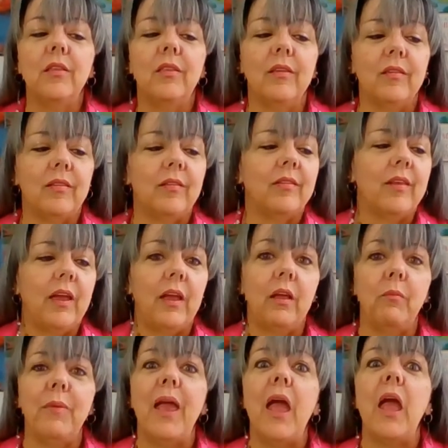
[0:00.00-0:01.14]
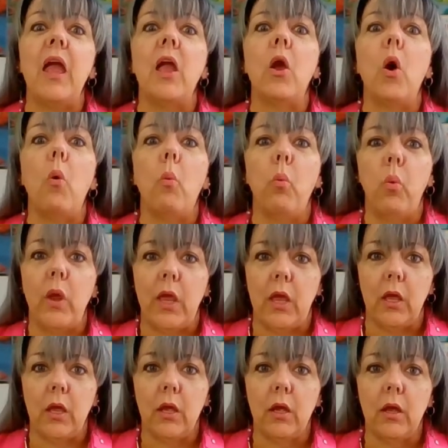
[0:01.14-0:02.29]
This has taken me a
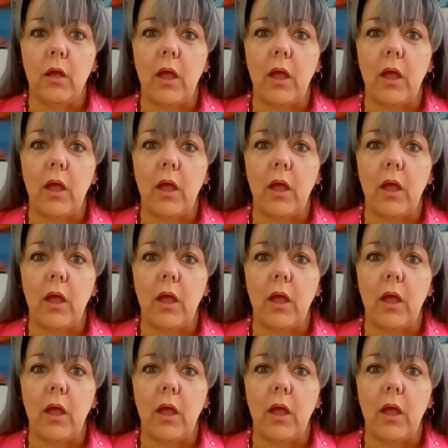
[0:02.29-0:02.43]
week